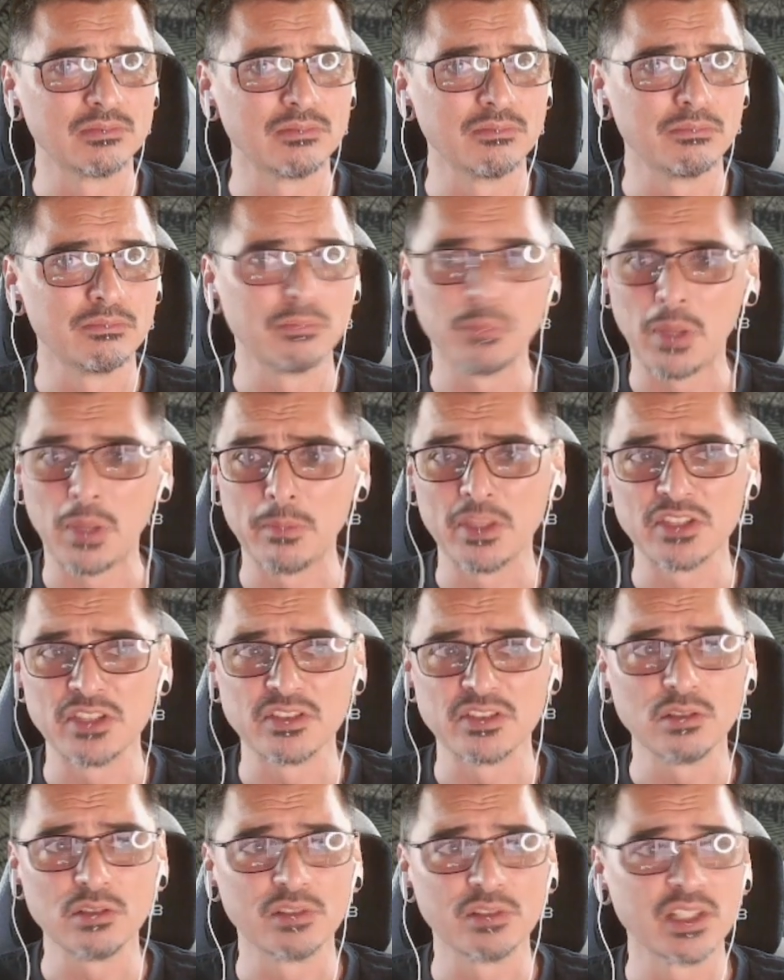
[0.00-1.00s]
Maybe that's
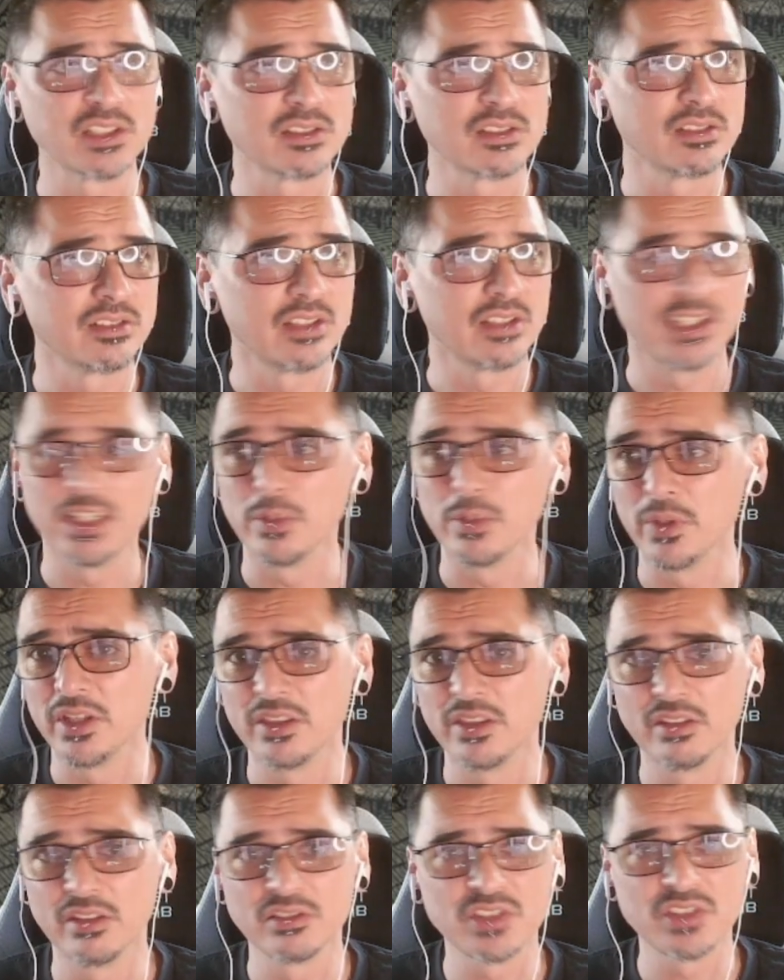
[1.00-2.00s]
incorrect.
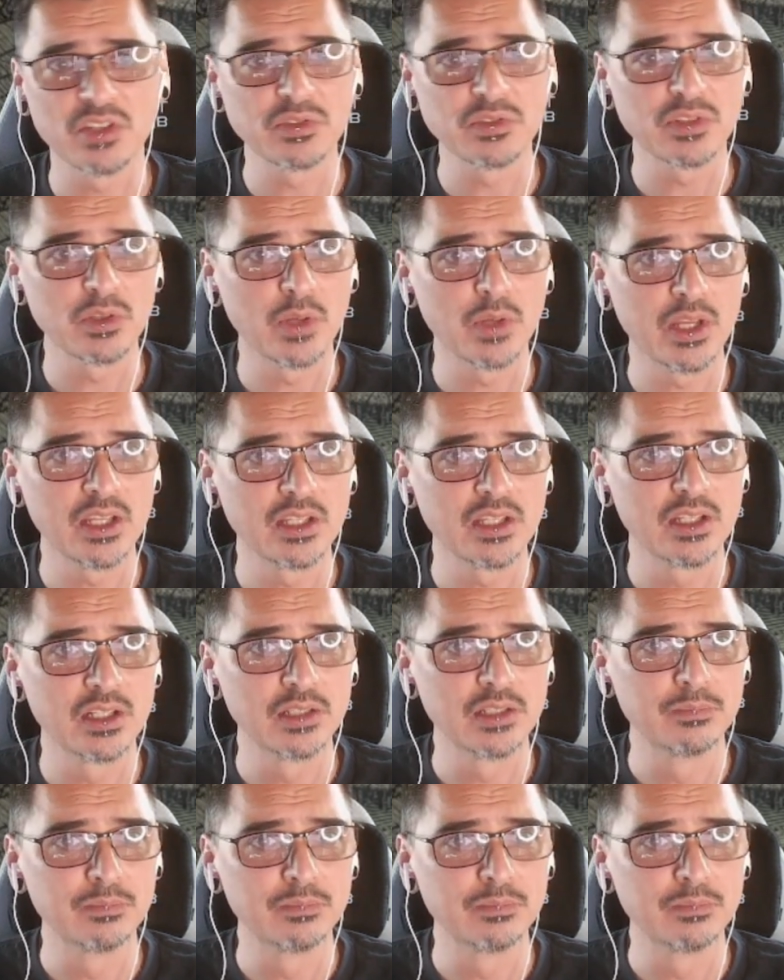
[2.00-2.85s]
Anyway, there is also a